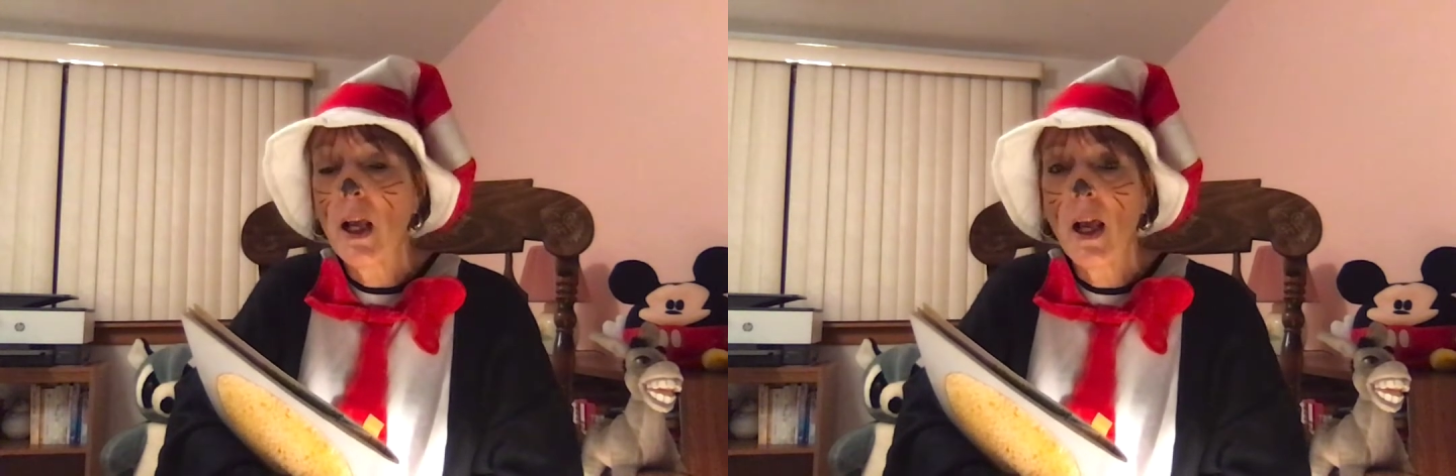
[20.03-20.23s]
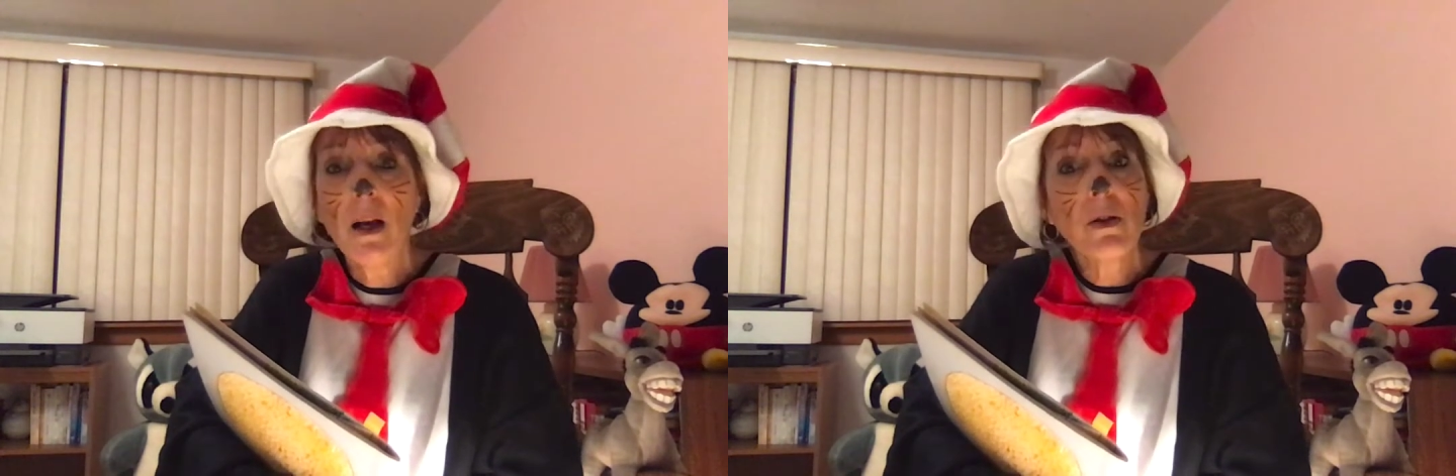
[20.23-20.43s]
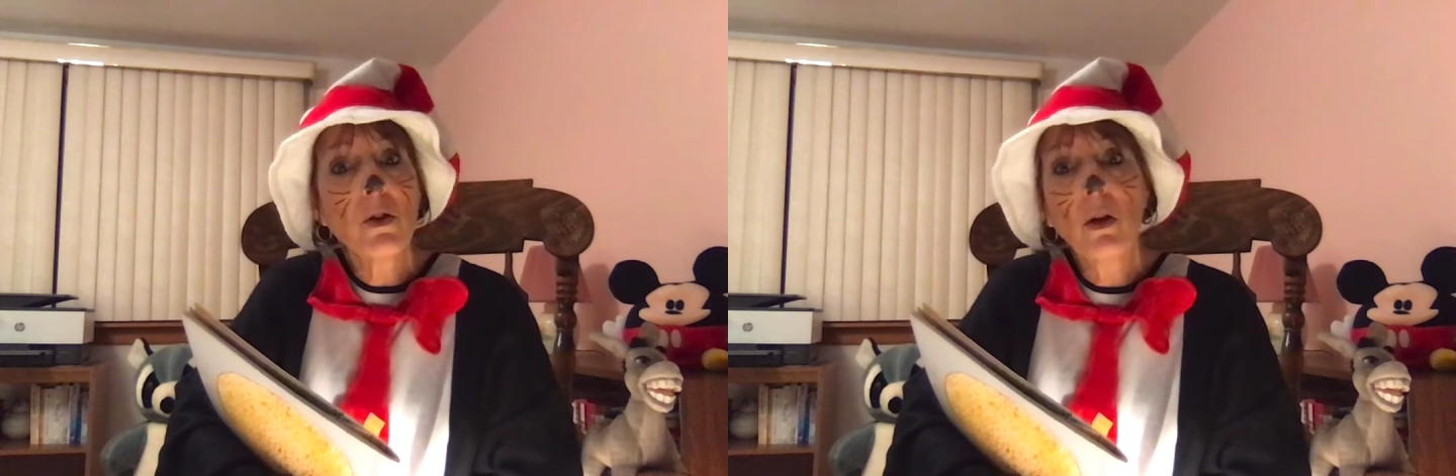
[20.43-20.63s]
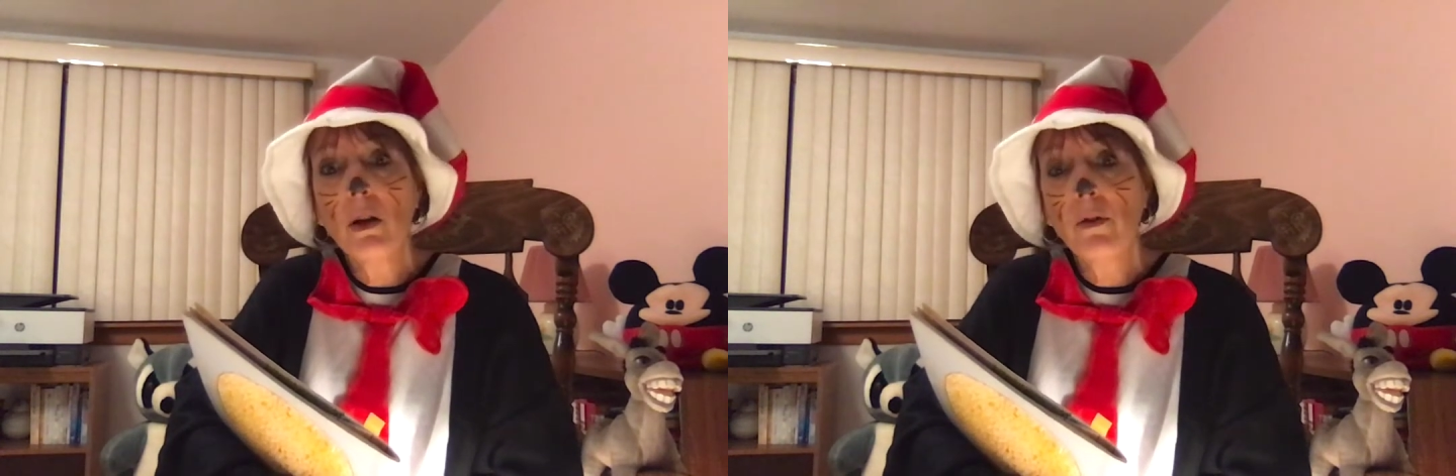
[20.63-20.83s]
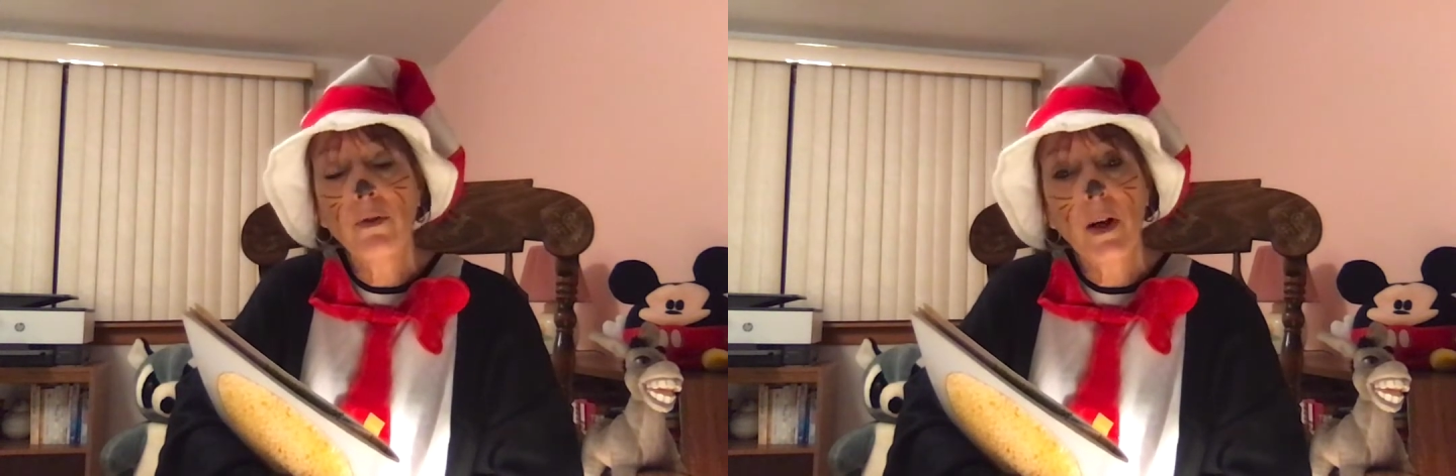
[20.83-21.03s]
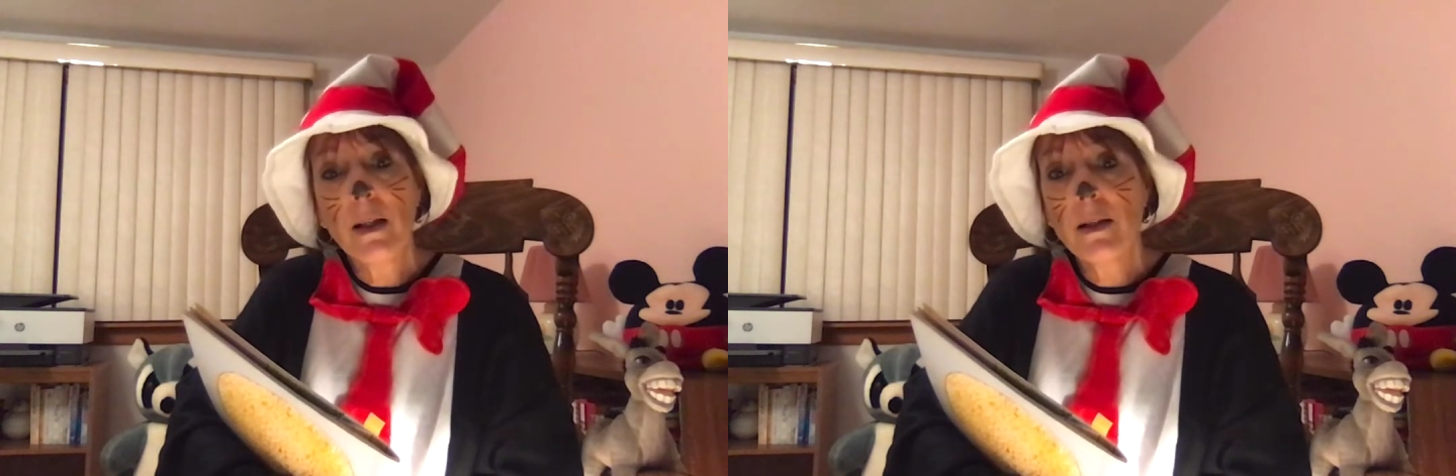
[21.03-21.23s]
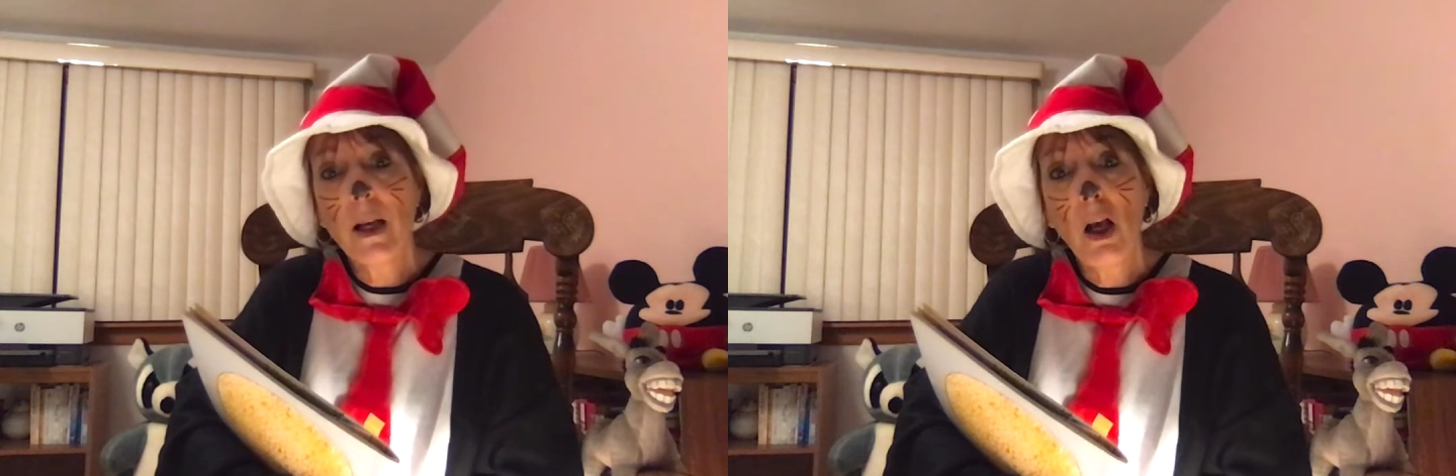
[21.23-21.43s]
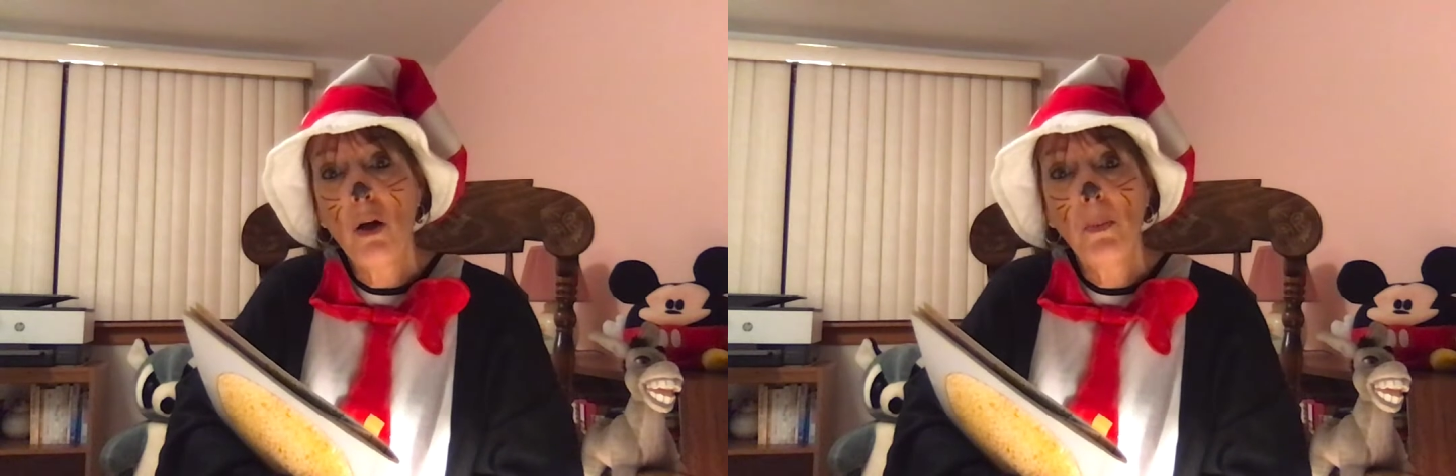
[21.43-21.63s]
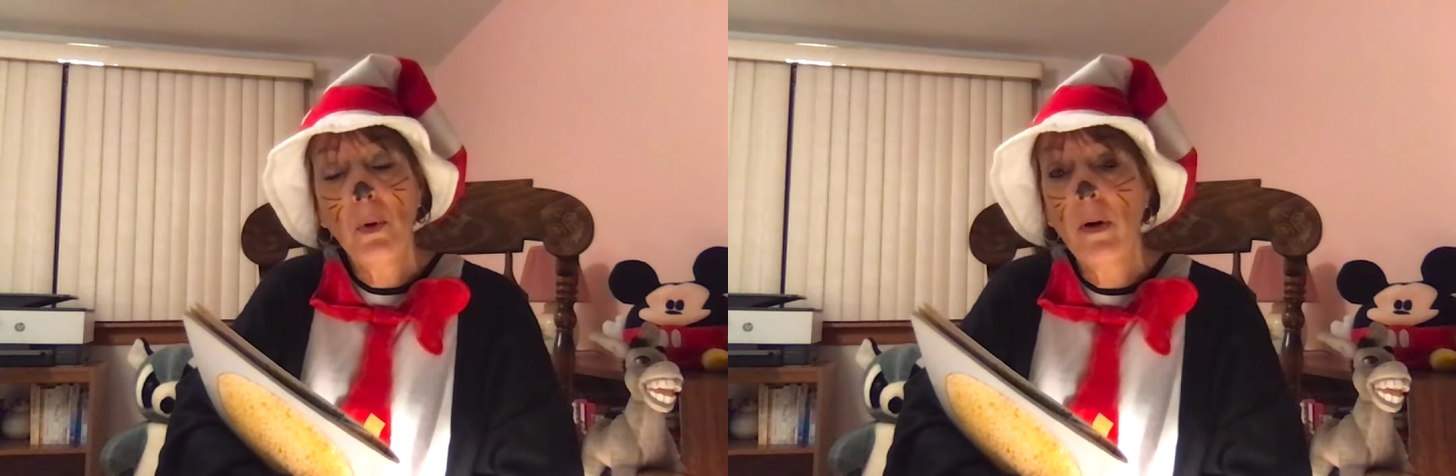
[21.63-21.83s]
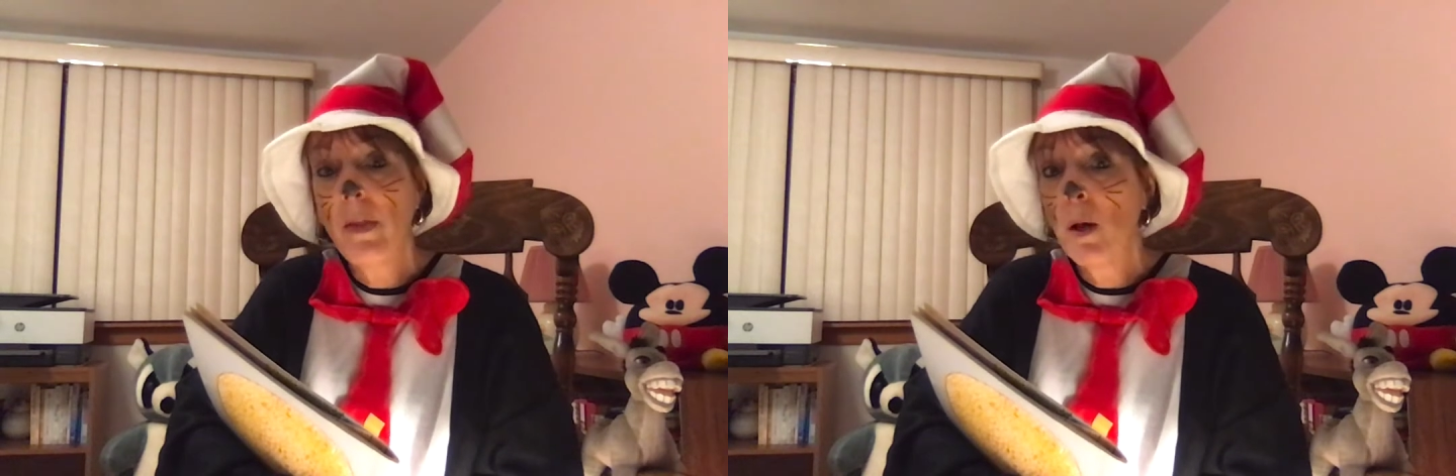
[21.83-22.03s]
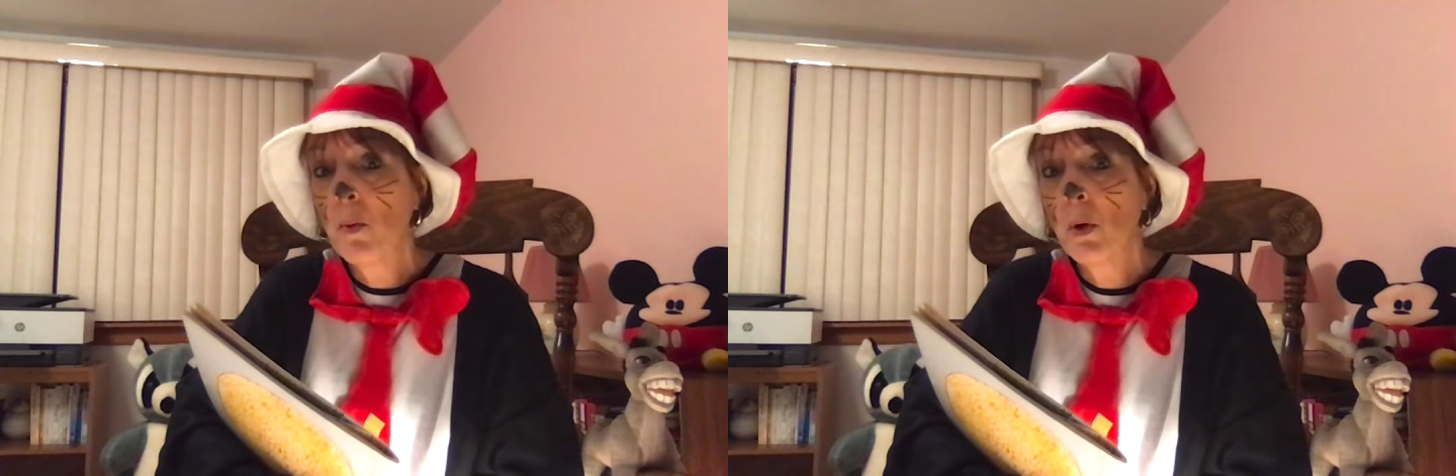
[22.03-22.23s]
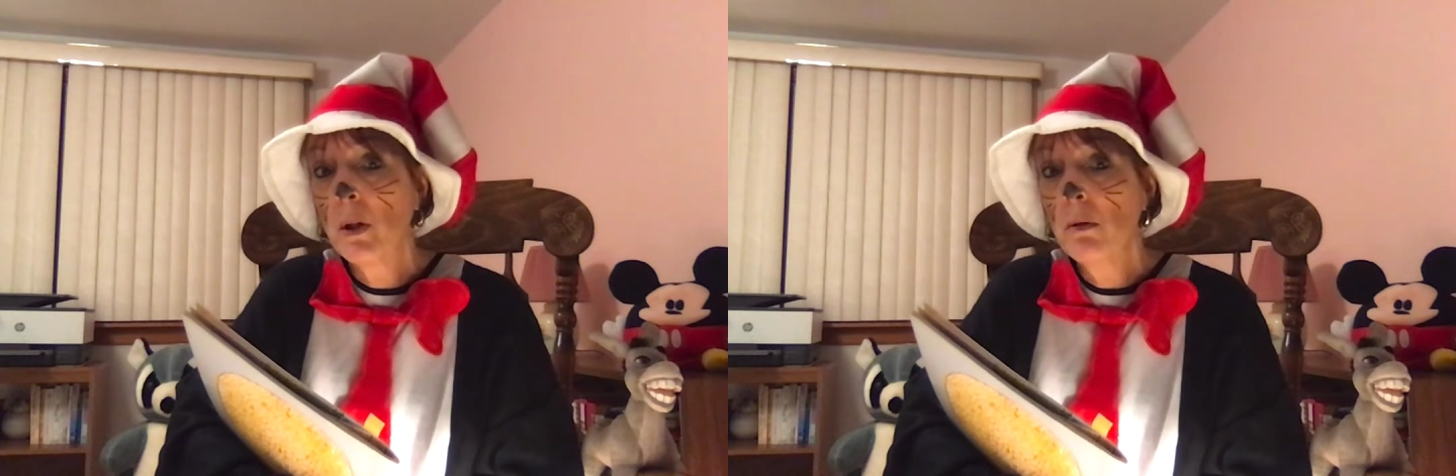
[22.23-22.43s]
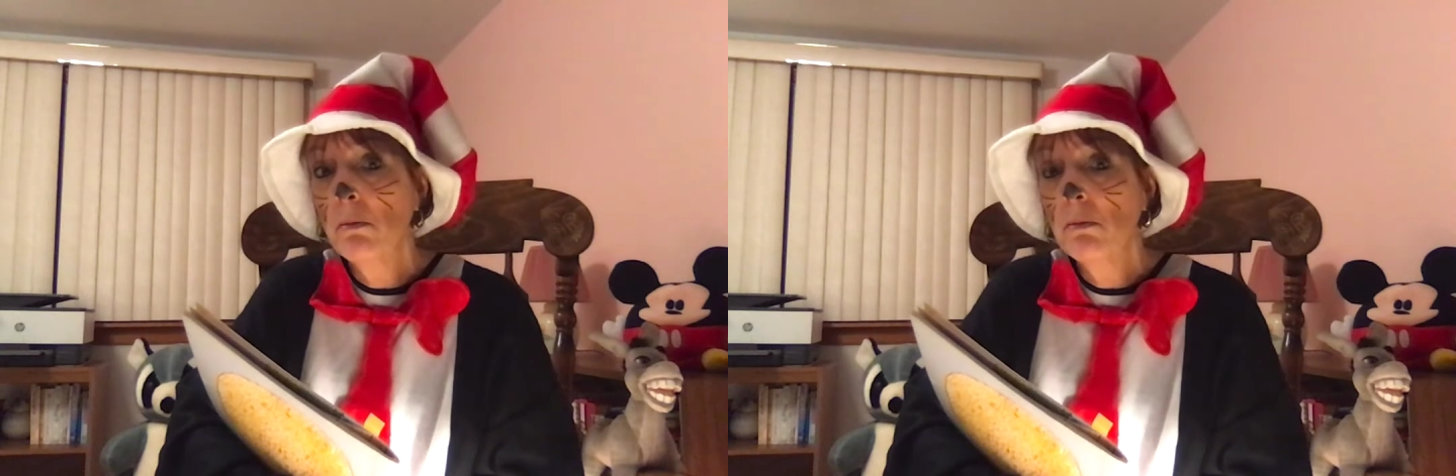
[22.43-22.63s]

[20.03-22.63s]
asked all her friends to help her and they wouldn't?